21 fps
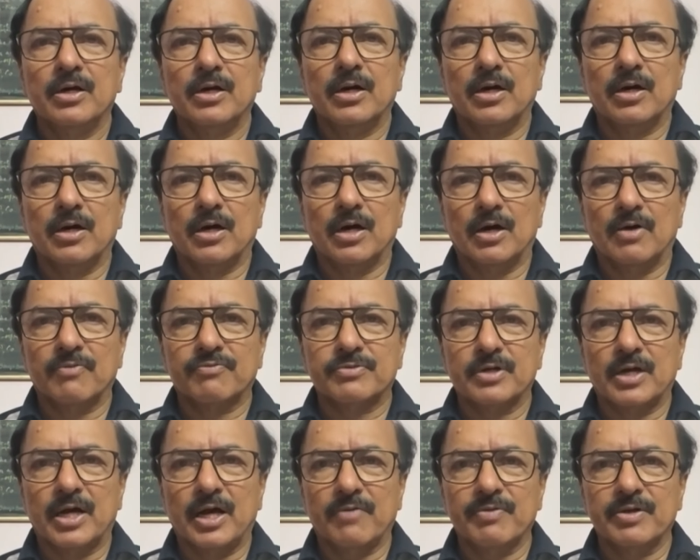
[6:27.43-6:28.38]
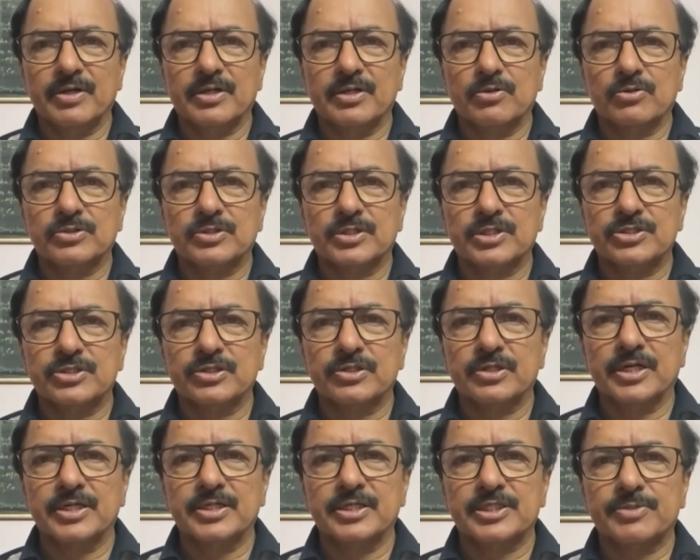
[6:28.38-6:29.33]
Uh, after having you know such
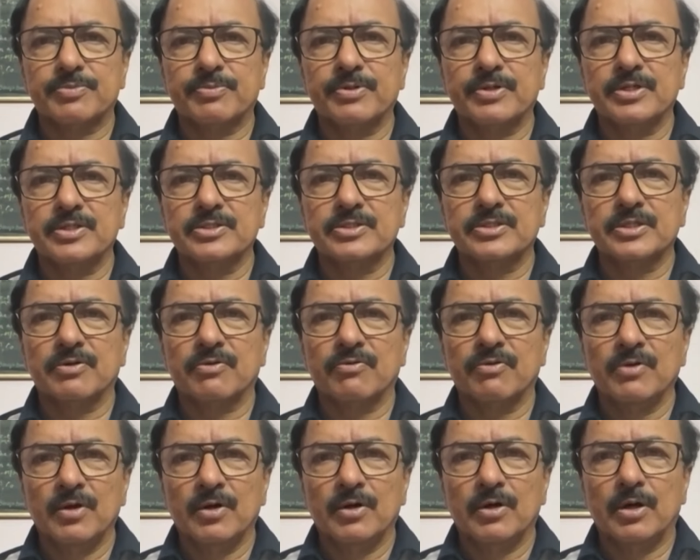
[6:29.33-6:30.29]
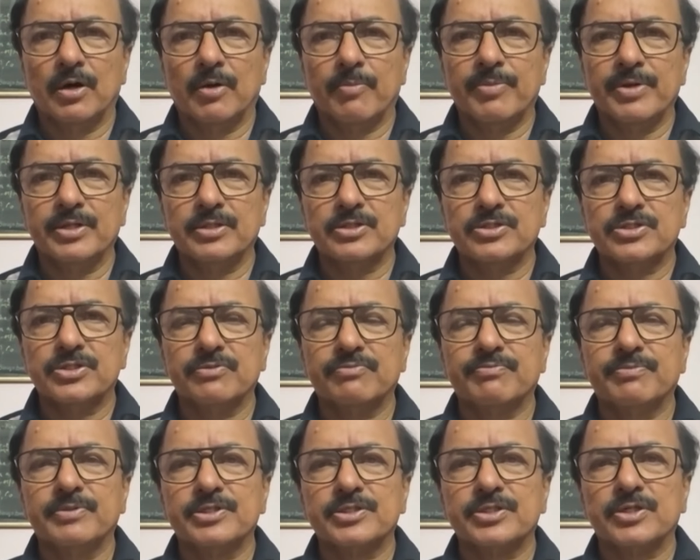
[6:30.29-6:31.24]
great experience of right. being the
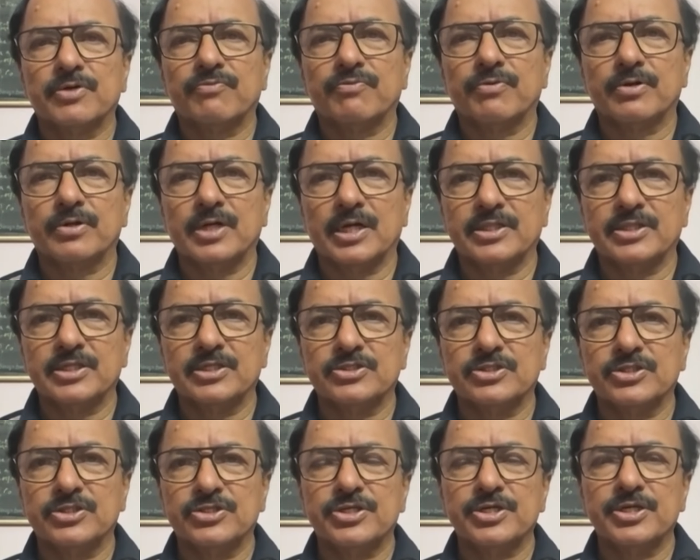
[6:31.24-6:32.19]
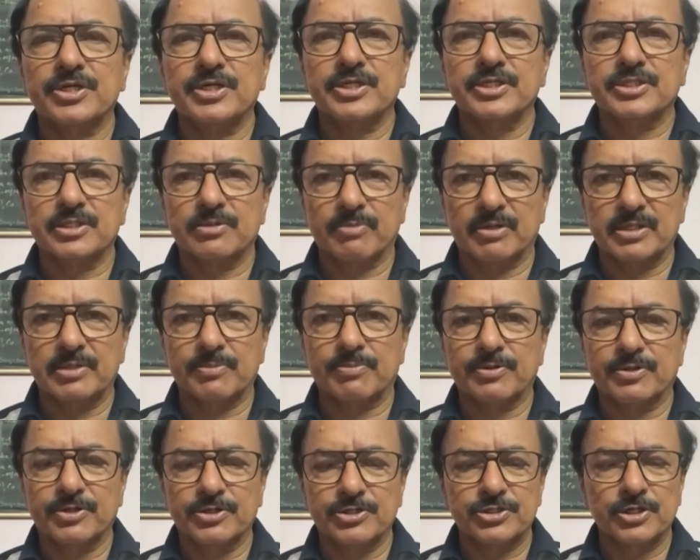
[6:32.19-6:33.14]
chief minister for I think 16 years in Madhya
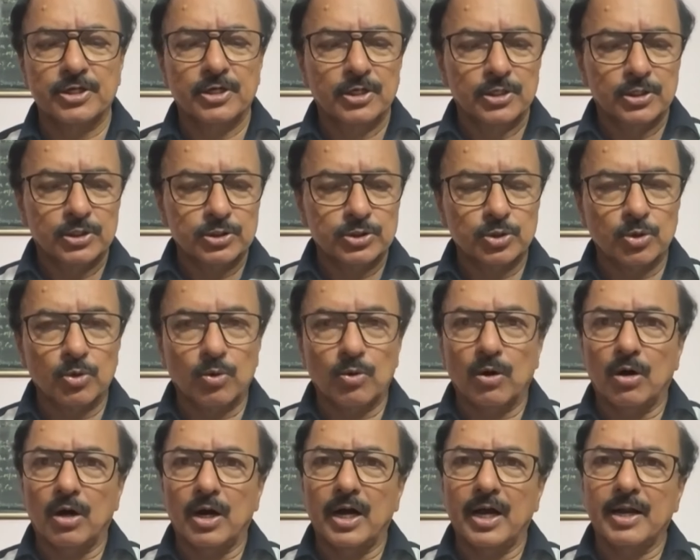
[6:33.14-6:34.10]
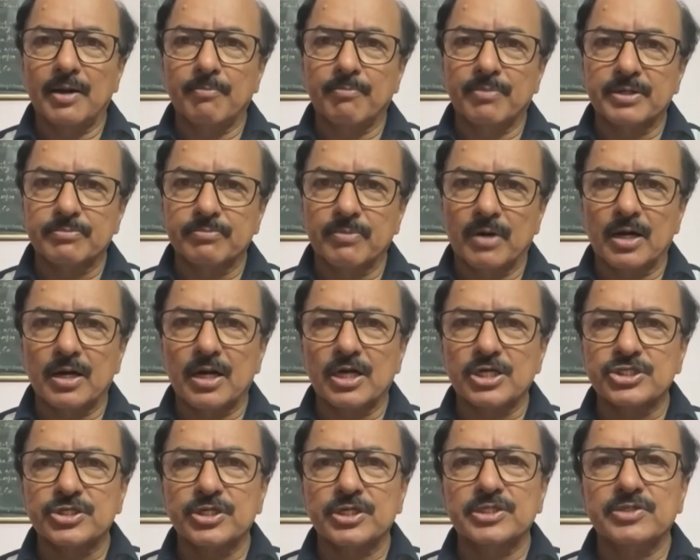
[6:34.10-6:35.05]
Pradesh, so but
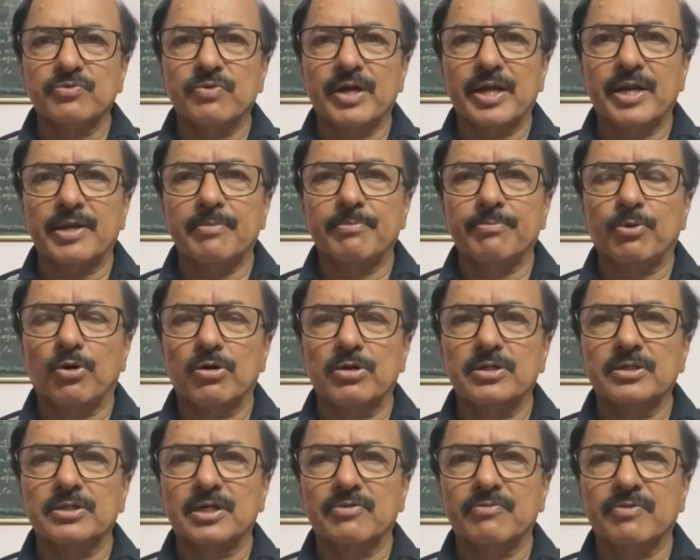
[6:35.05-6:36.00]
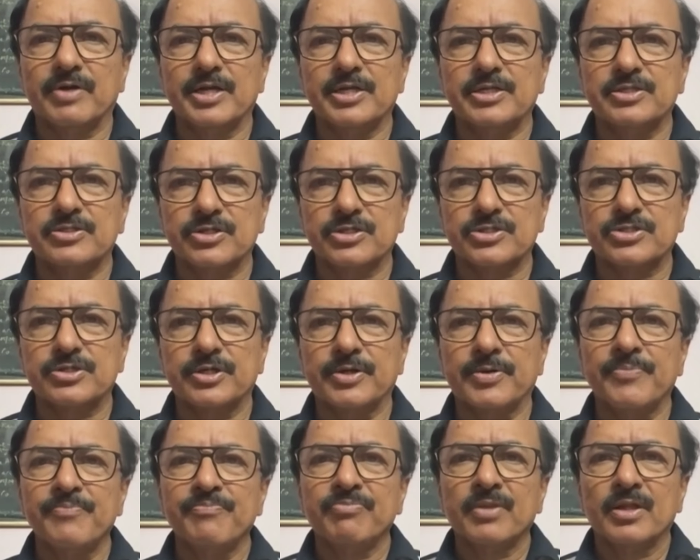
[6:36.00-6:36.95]
Maharashtra is very important and very
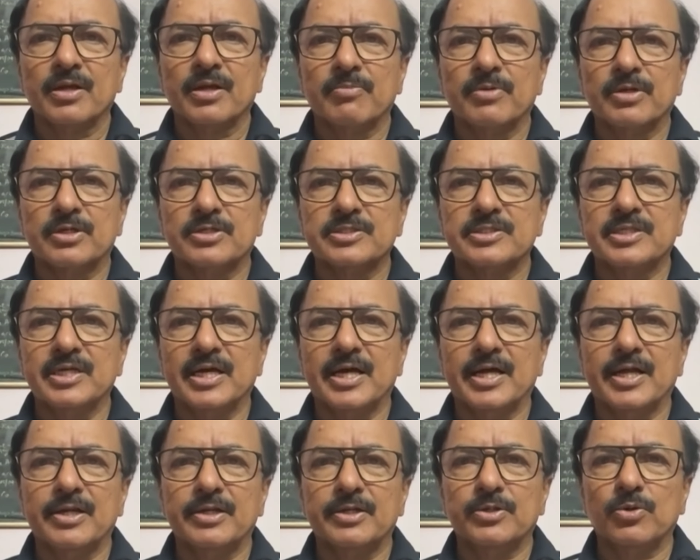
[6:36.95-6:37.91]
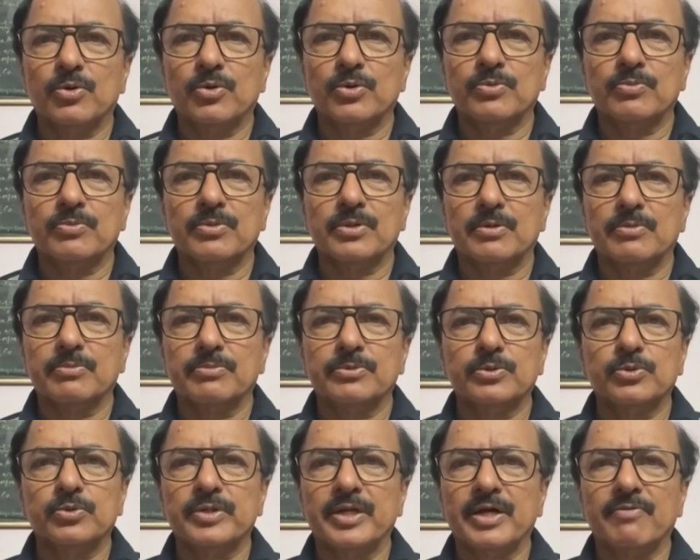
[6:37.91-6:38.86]
interesting because there you know
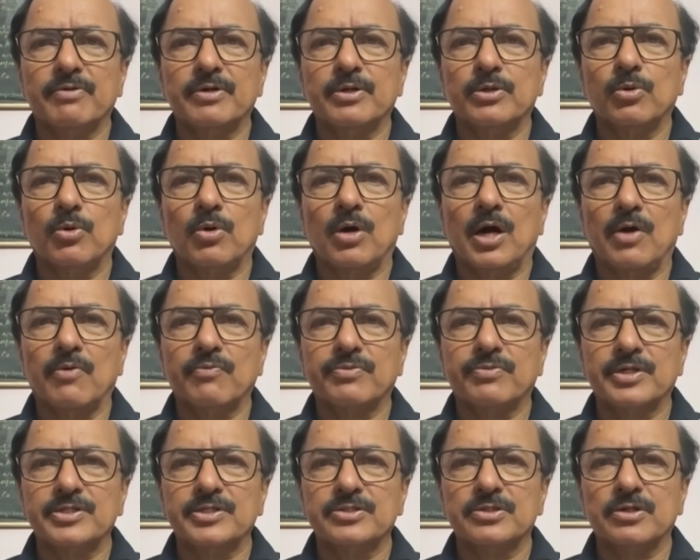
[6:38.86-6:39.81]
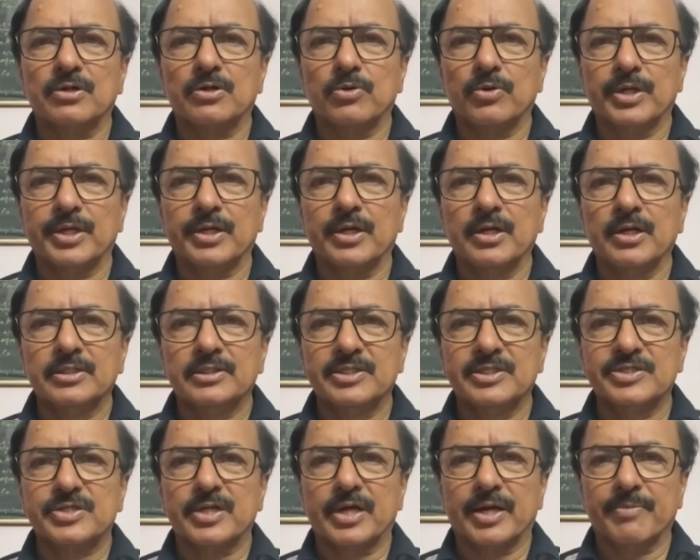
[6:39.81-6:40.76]
you never know how things are going
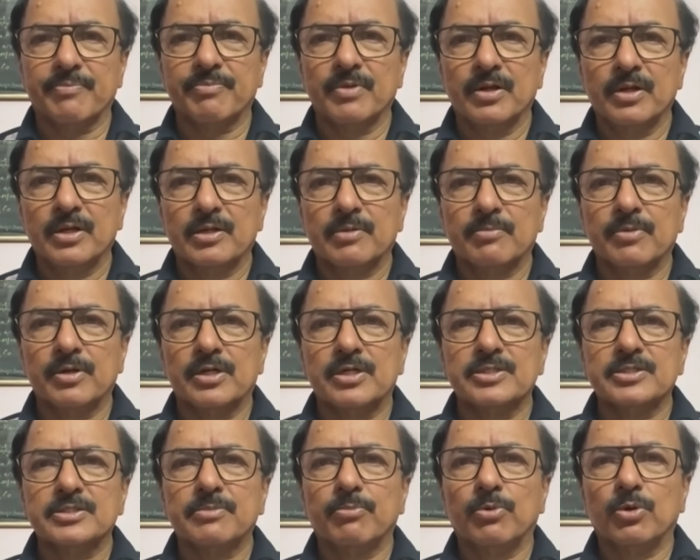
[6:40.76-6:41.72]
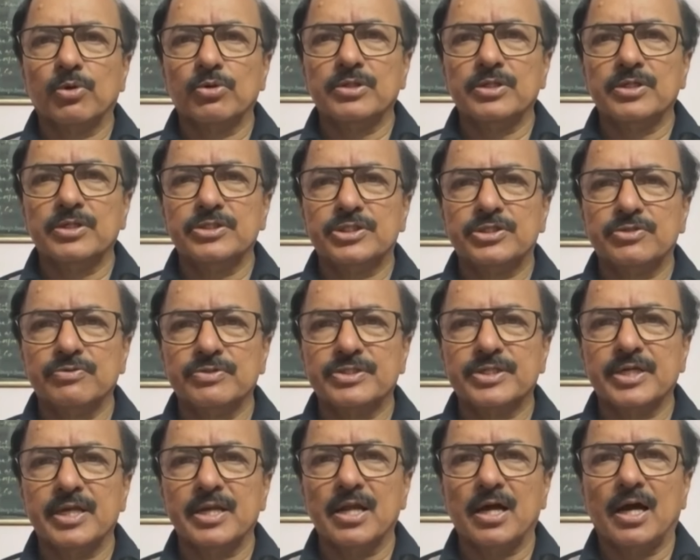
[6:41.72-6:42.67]
this time because both the Shiv
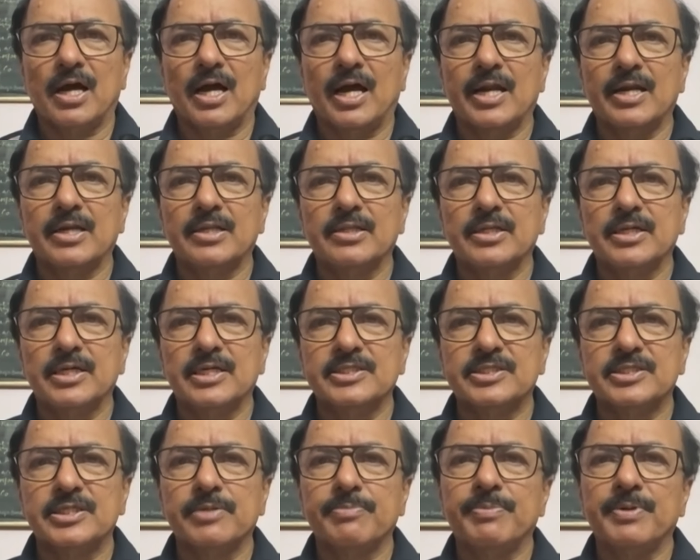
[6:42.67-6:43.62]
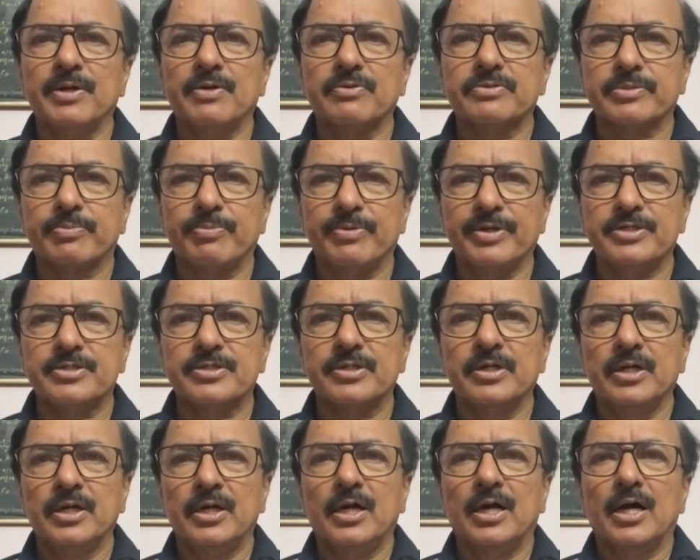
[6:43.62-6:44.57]
Sena and the NCP have split,
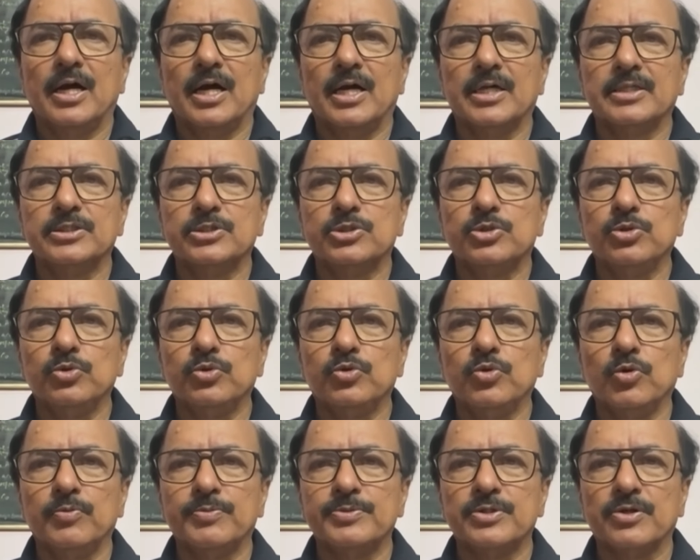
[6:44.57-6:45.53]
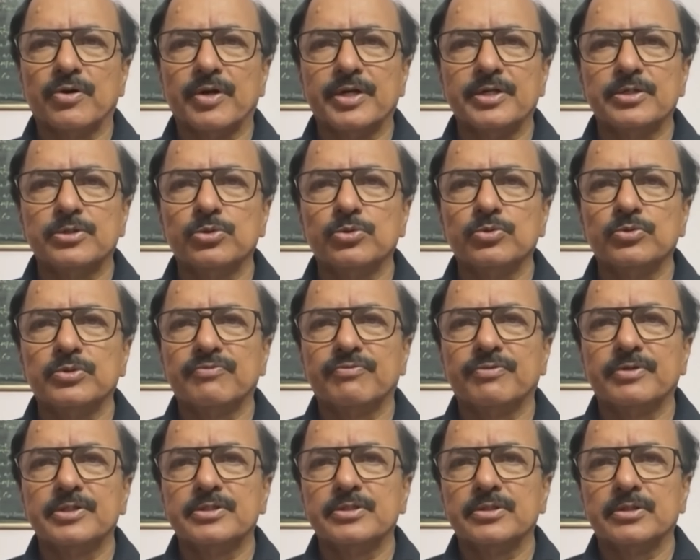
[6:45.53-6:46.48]
and the two groups are in two
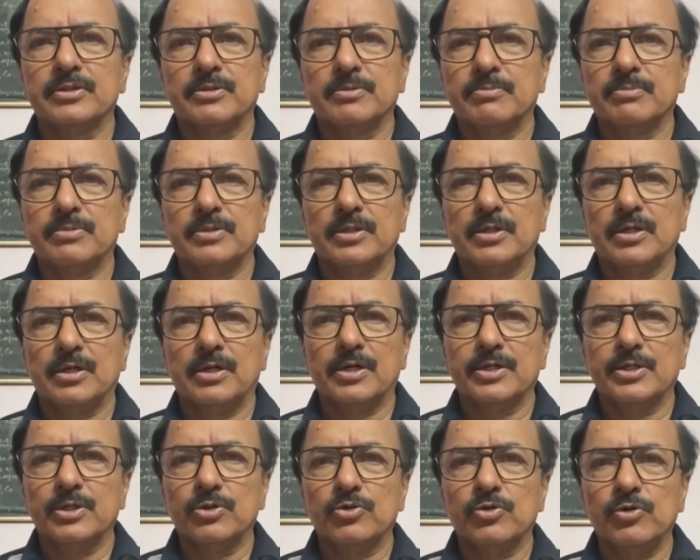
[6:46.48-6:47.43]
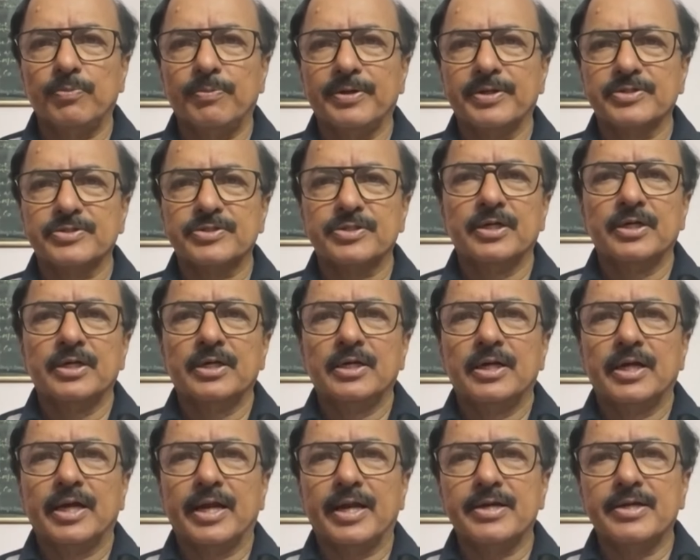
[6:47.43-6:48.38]
different uh, uh, groupings,
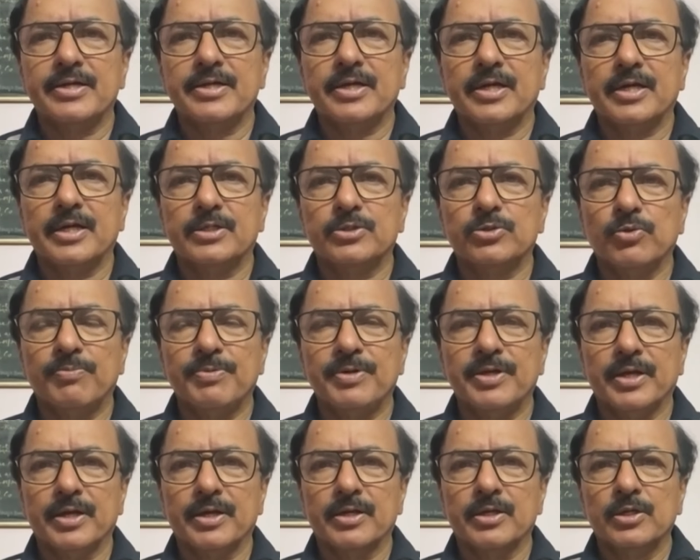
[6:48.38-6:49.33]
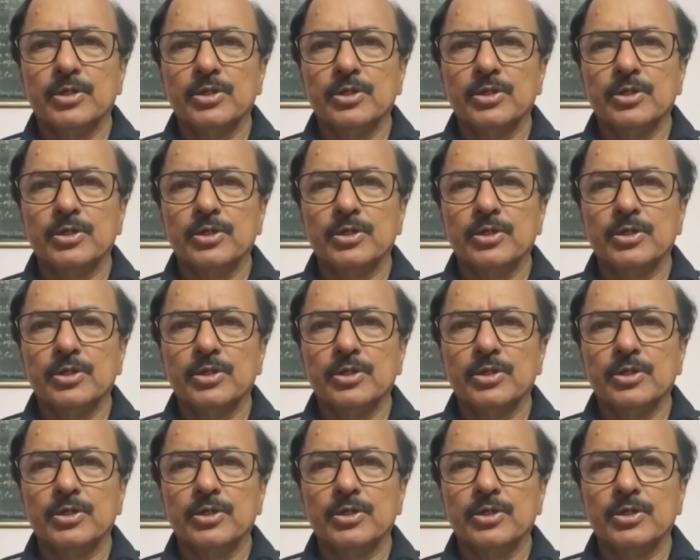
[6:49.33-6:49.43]
NDA Absolutely. and UPA.